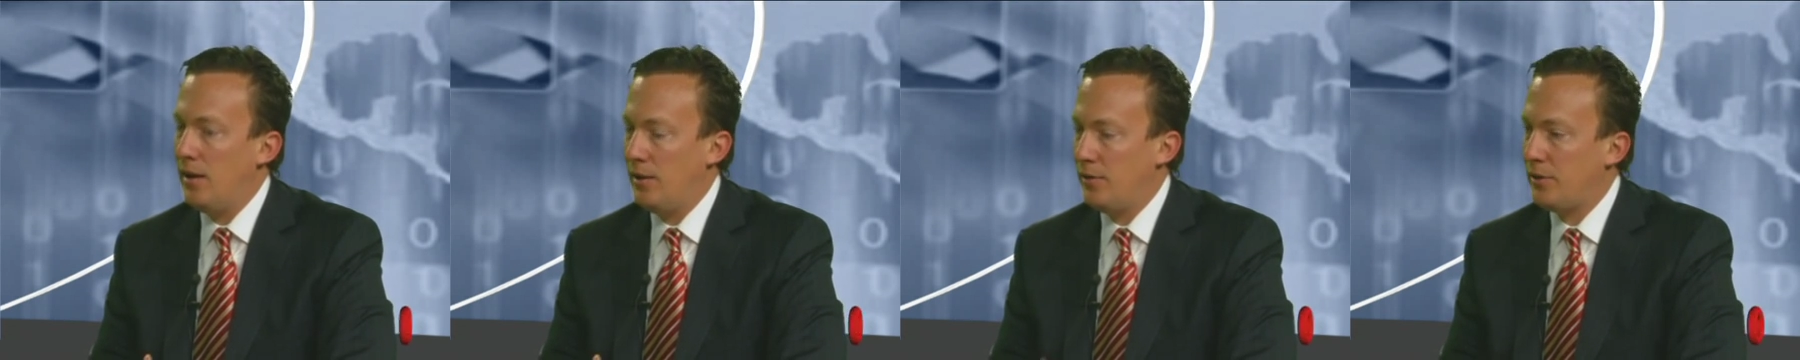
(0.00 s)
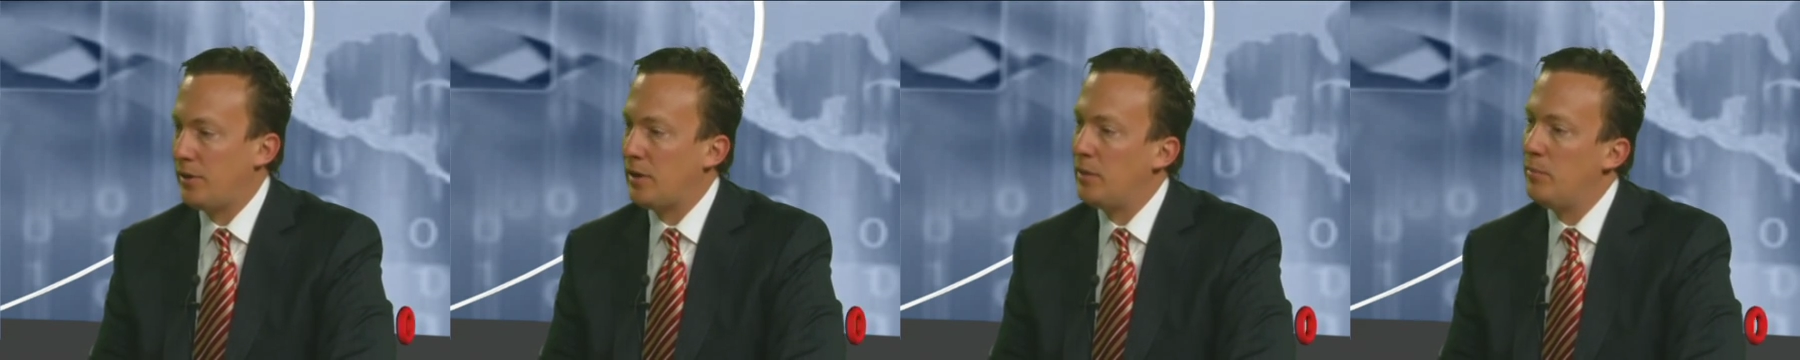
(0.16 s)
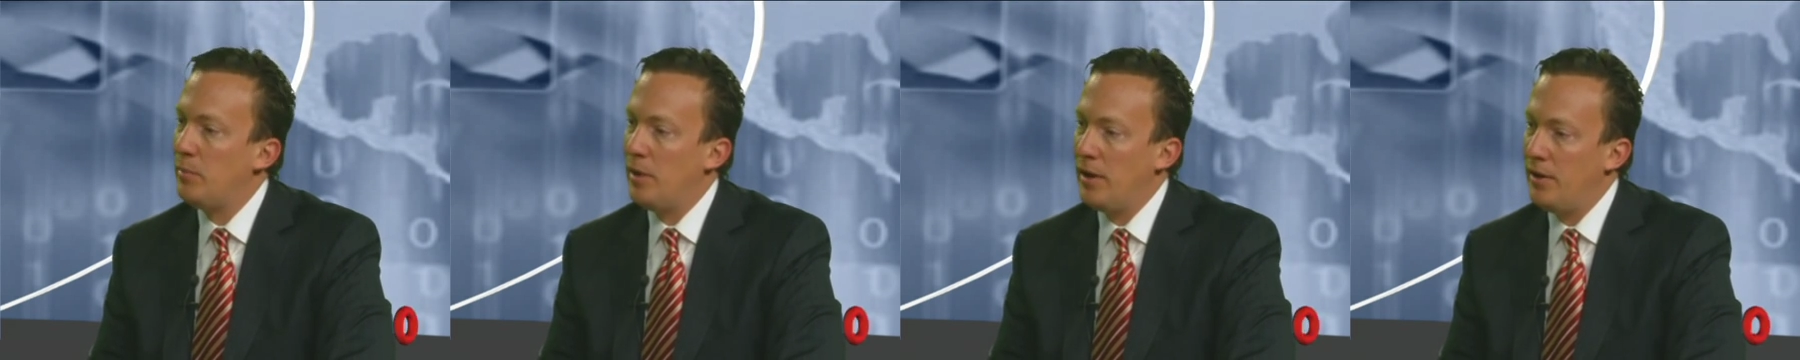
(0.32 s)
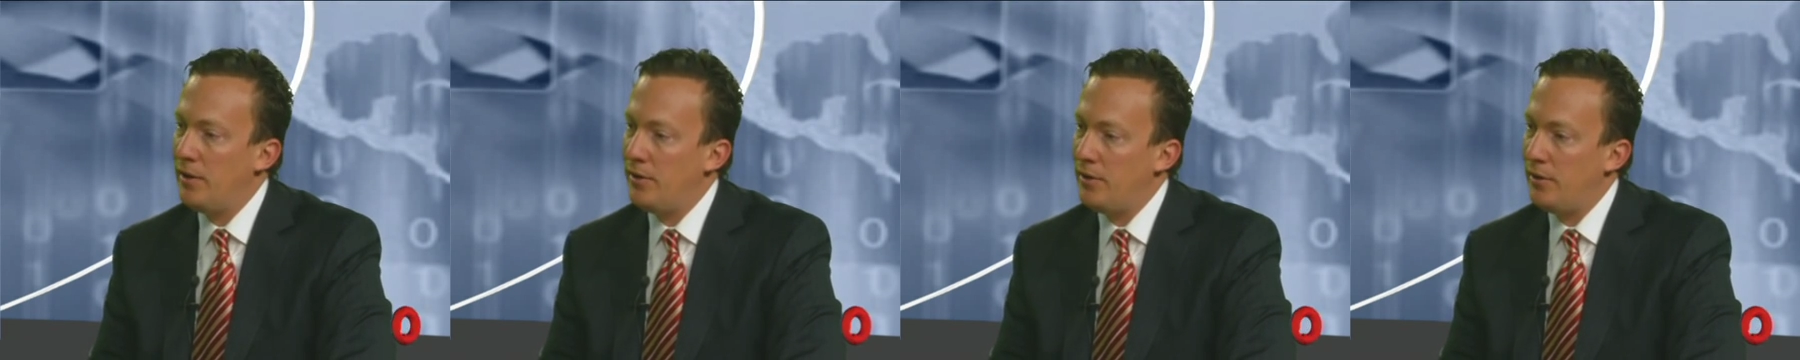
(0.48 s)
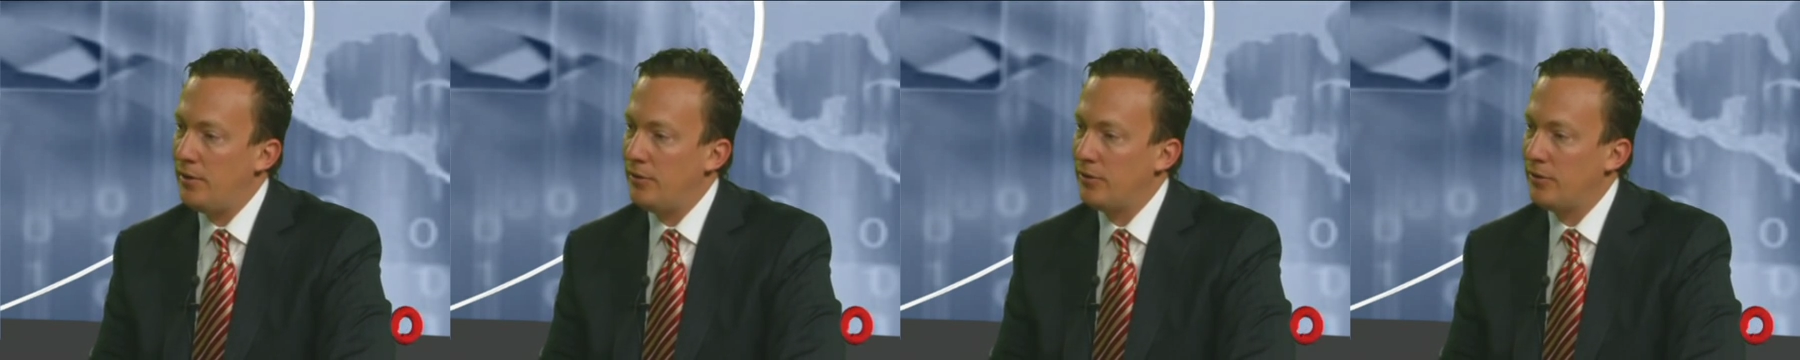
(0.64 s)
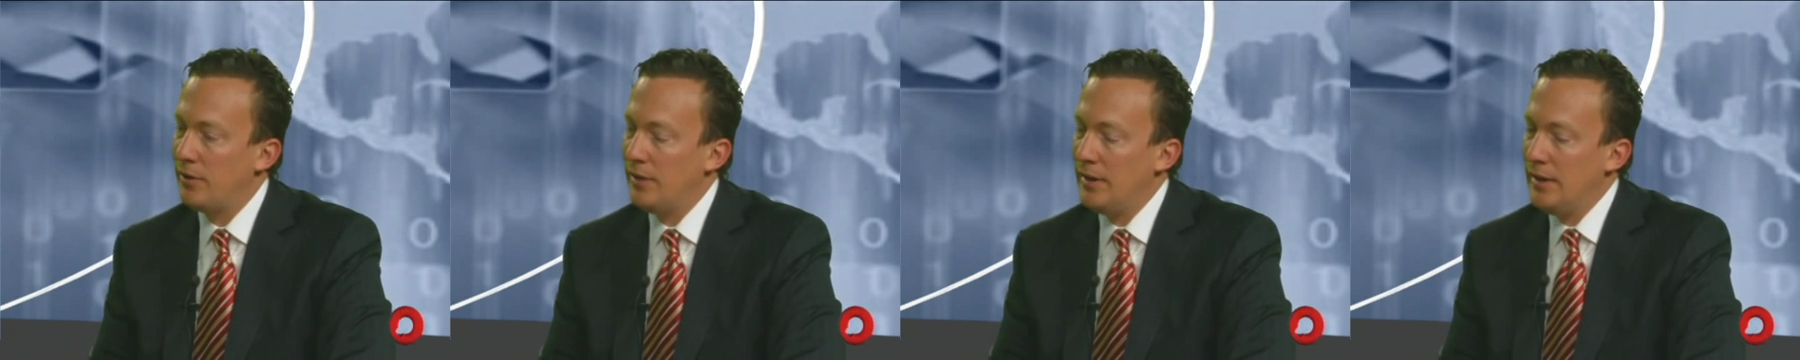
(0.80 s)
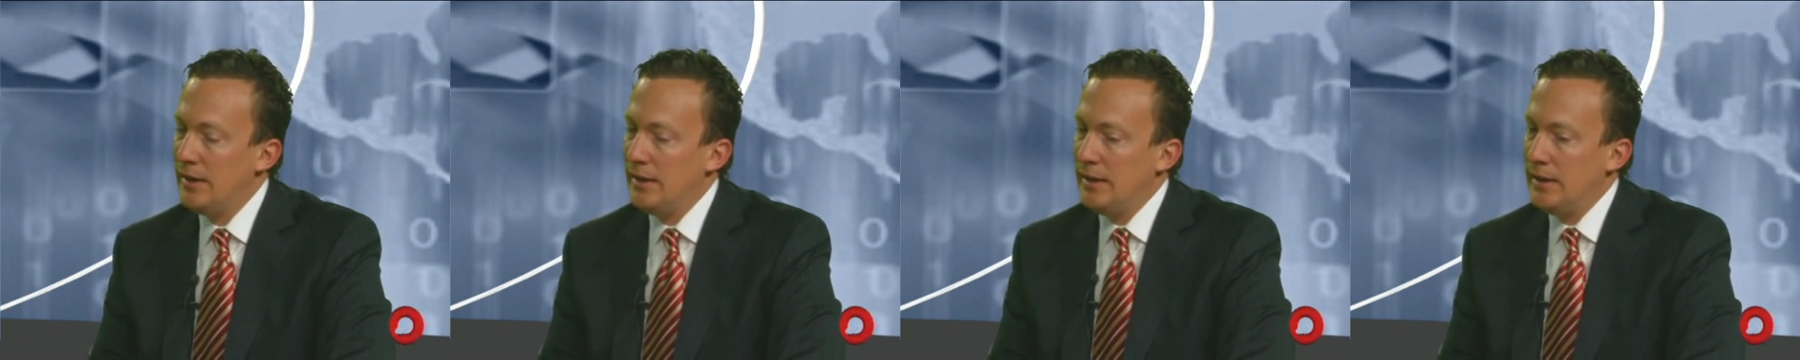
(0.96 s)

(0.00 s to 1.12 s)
other competitors.